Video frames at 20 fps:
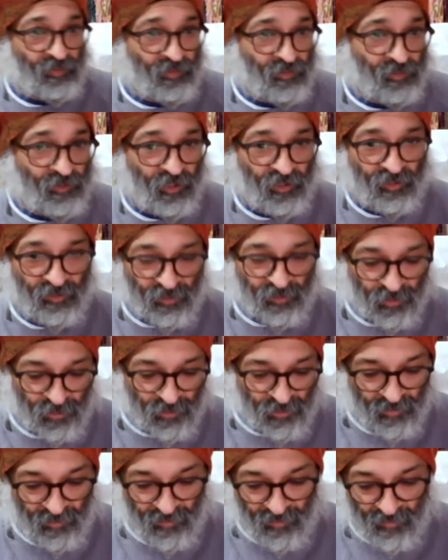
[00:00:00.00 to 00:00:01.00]
change
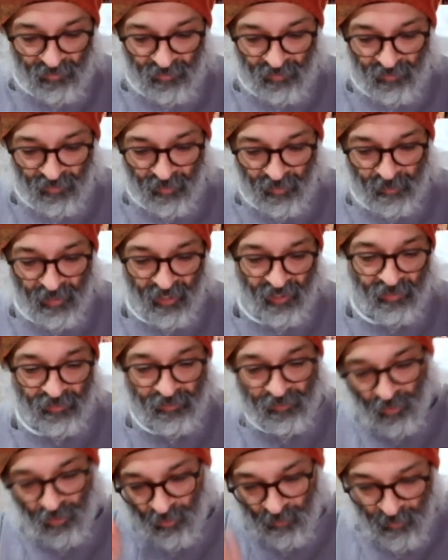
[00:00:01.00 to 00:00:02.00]
the
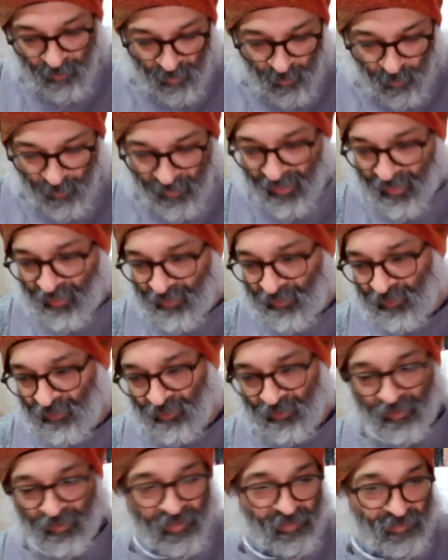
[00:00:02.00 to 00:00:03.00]
bands or put wax or
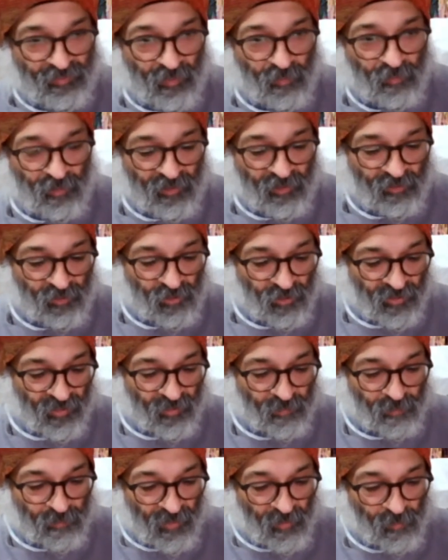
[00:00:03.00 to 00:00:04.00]
try something so
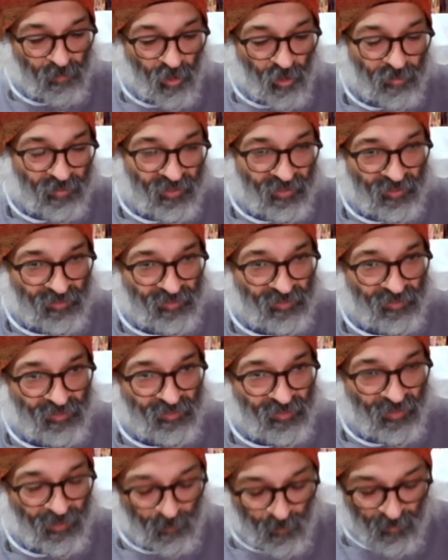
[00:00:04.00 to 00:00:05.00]
that my bobbin doesn't
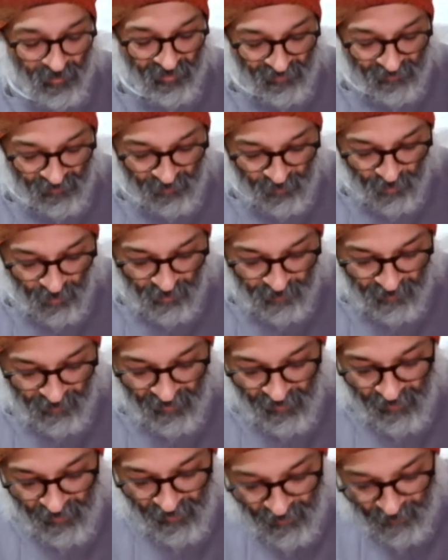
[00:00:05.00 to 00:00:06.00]
slip when I stop.
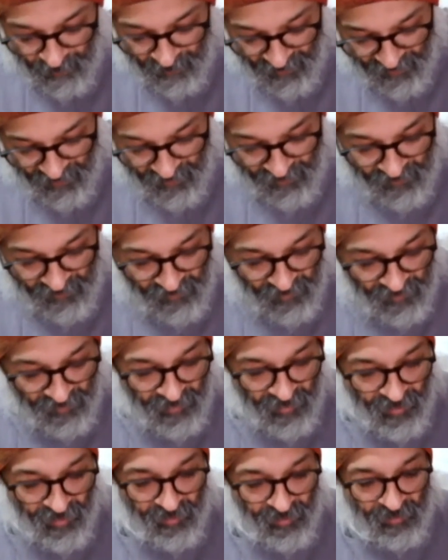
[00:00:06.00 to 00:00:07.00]
But other than
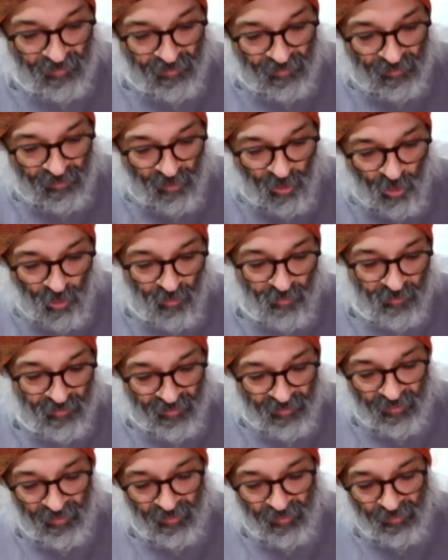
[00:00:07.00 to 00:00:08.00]
that, the
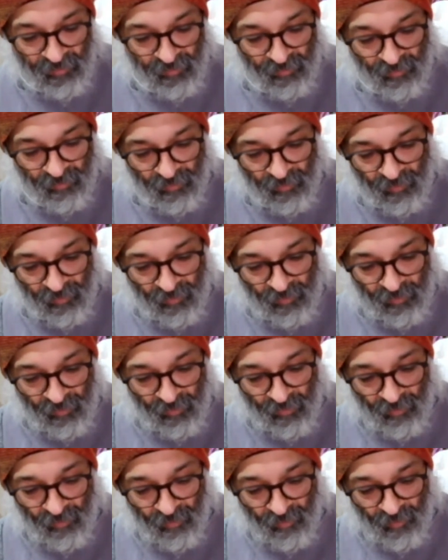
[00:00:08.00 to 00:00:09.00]
overhead
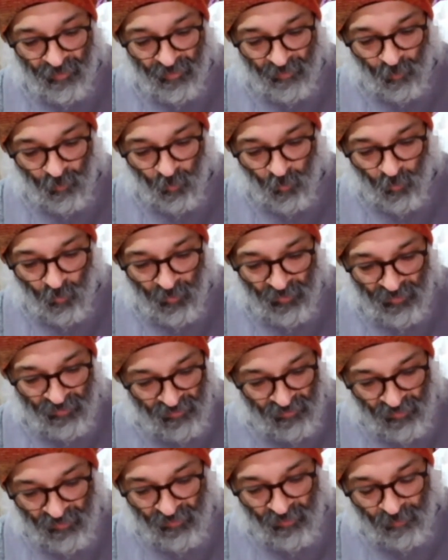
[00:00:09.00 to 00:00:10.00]
with
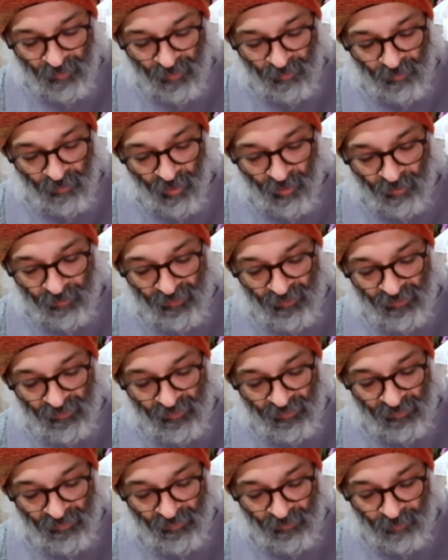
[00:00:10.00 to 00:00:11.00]
such a big bobbin
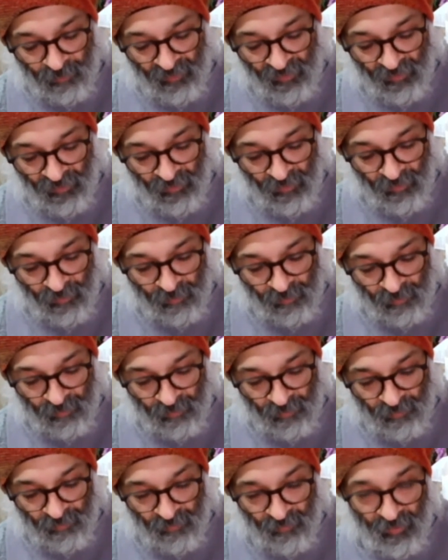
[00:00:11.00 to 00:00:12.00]
is spinning up
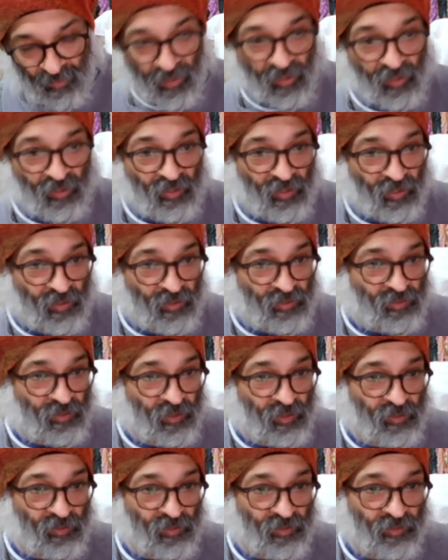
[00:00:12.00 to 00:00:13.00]
really
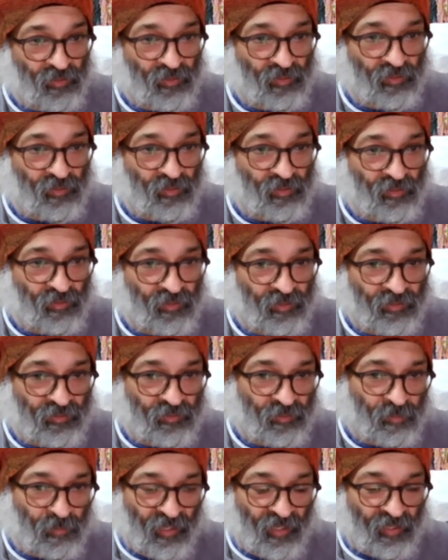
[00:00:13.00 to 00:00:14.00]
nicely. It's
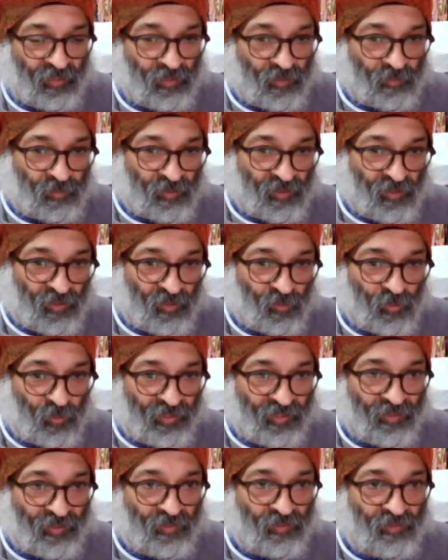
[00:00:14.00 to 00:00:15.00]
flying up really
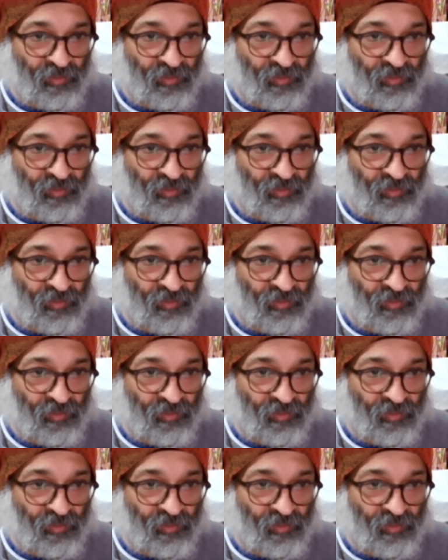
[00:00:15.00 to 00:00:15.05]
well.